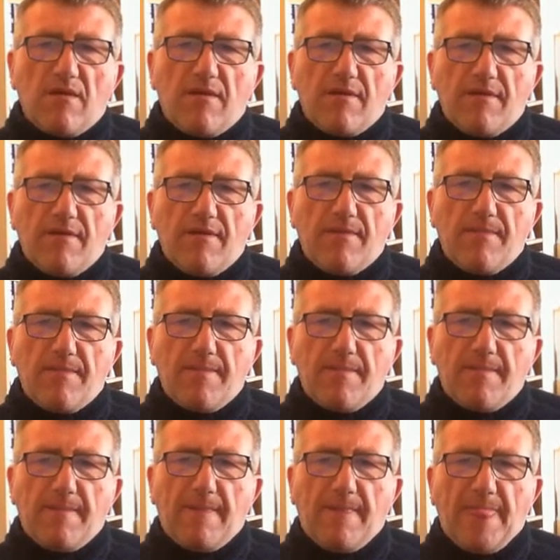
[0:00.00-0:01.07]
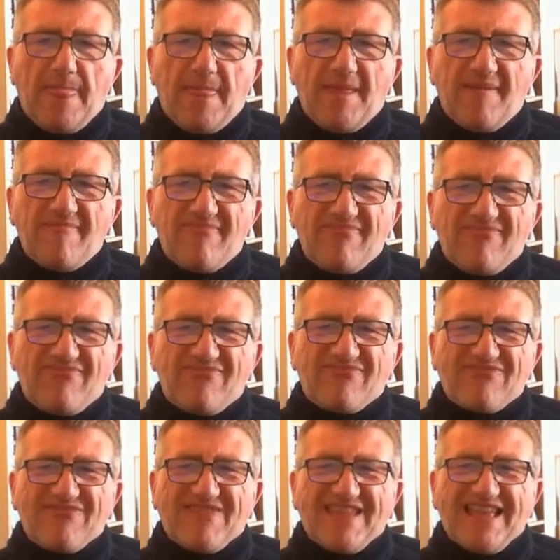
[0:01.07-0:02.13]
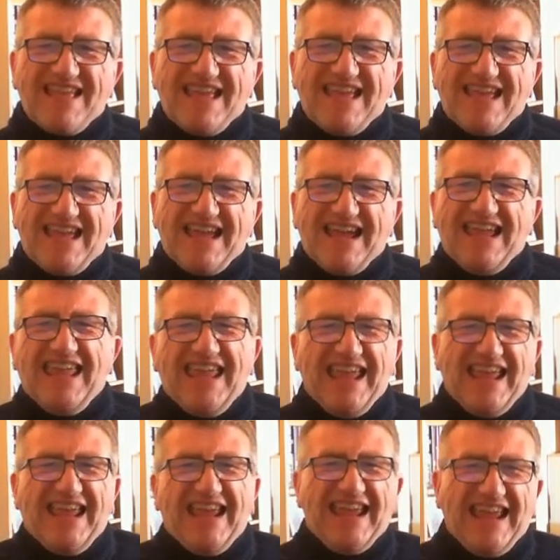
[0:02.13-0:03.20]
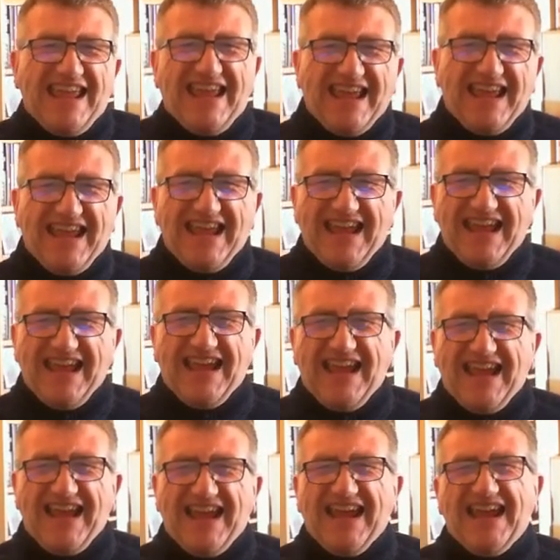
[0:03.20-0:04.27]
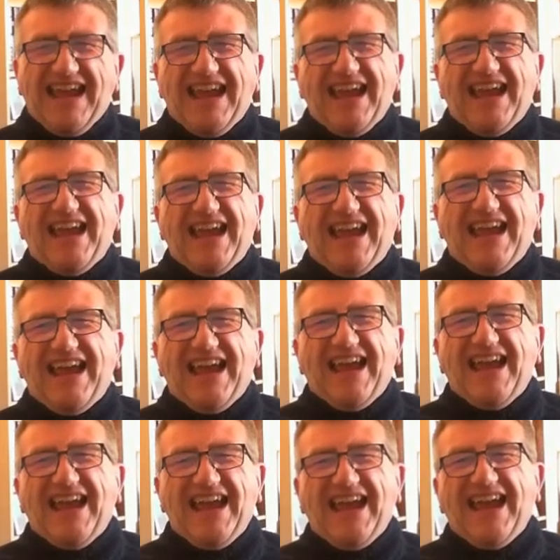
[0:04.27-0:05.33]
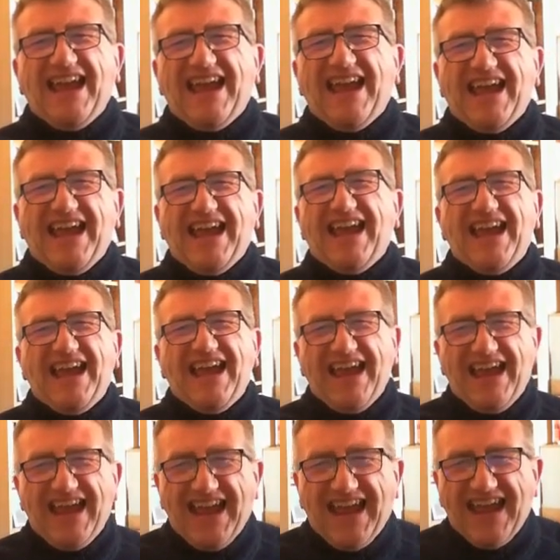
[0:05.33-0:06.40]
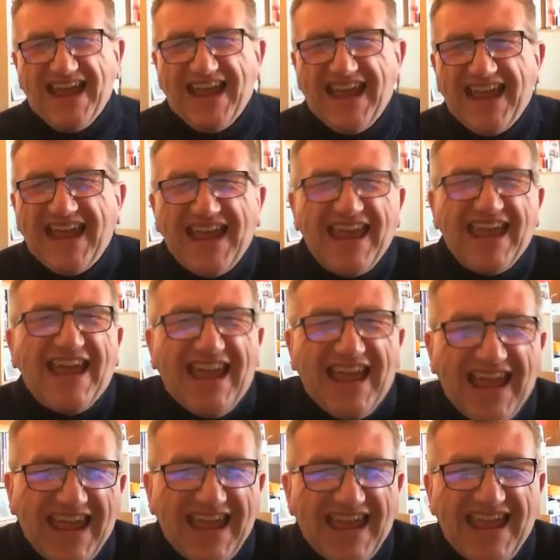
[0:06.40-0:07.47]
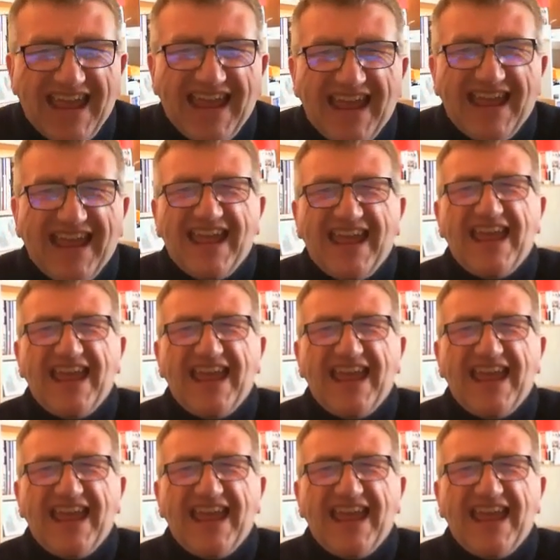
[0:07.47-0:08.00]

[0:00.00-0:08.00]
[no speech]